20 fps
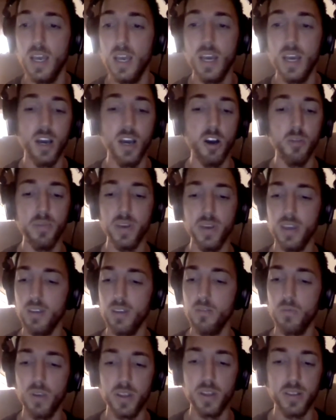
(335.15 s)

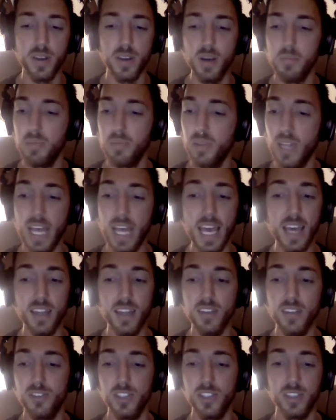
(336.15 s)
helping with a
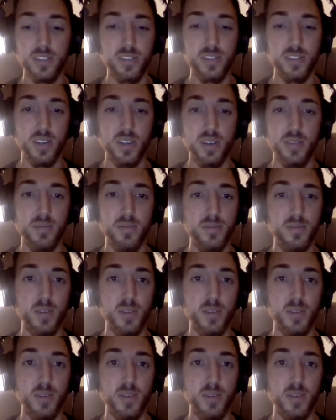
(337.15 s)
plan just to